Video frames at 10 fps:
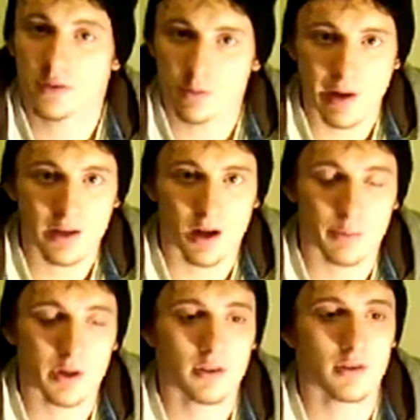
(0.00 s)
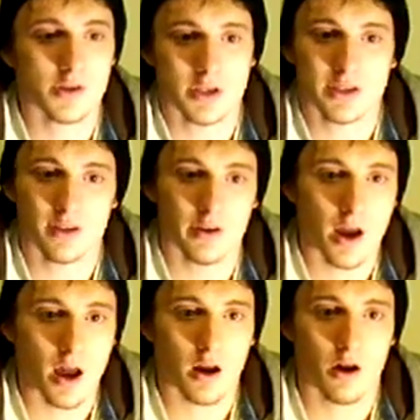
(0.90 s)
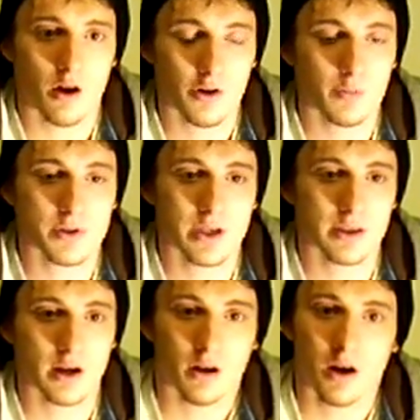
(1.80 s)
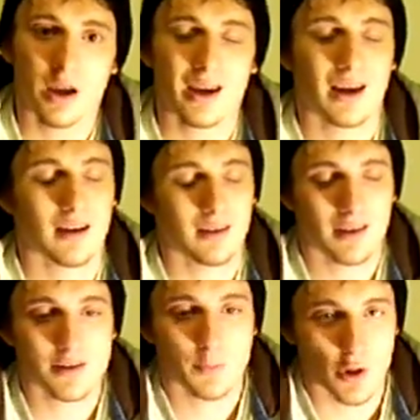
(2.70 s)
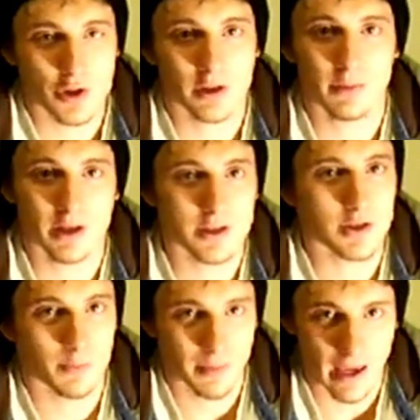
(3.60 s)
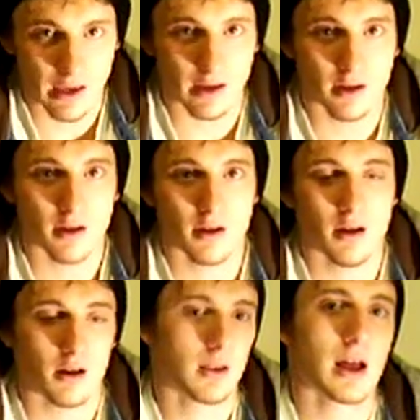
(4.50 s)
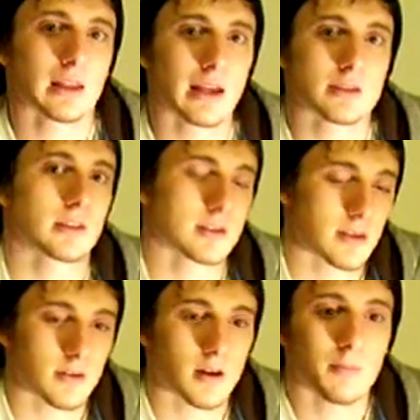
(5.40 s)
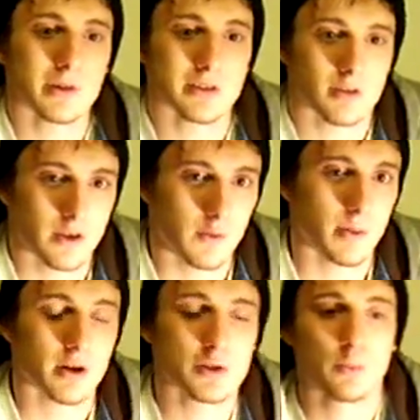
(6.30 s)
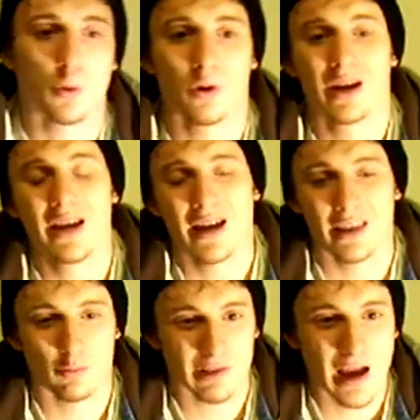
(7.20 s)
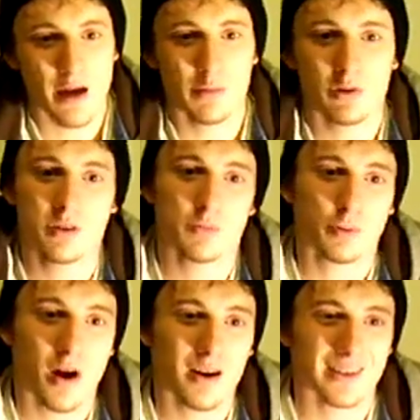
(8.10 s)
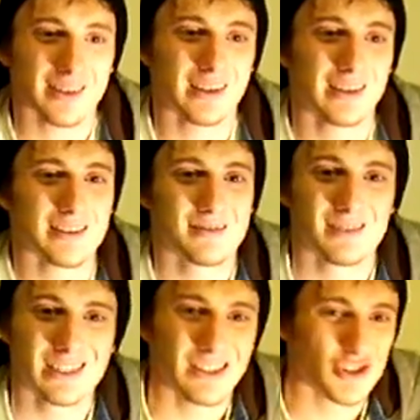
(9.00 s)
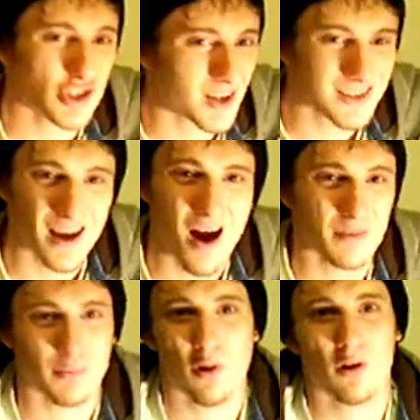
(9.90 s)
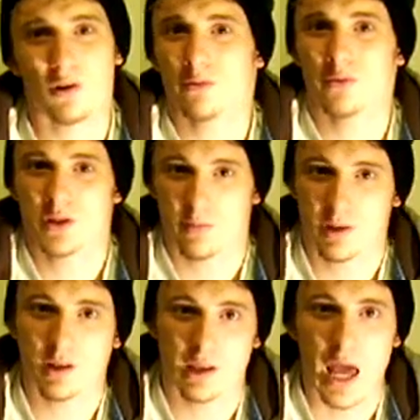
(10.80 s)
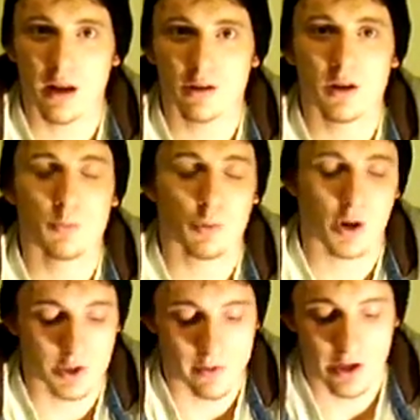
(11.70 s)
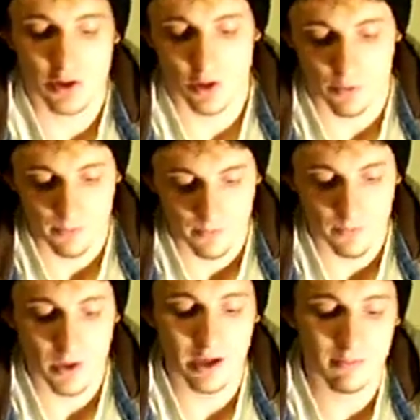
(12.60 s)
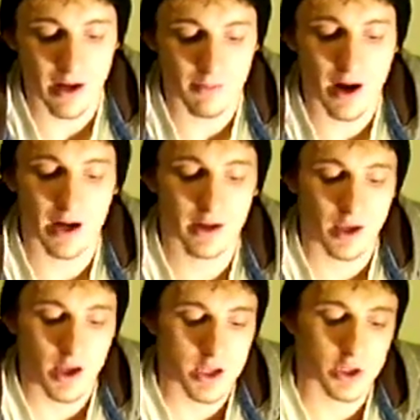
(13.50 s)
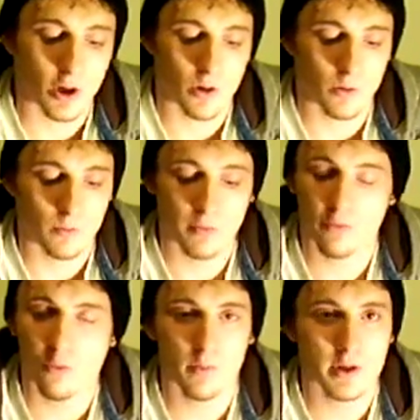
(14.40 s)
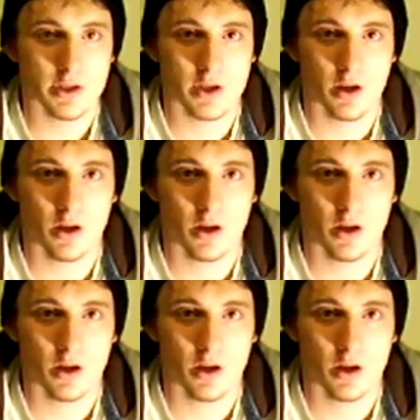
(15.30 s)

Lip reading: they're a bad company, they're not 100% there, and it's partially because you're paying a lot less than these other companies that will give you better support, and the reliability of the product is just on par for something in that price range. So keep that in mind. So performance,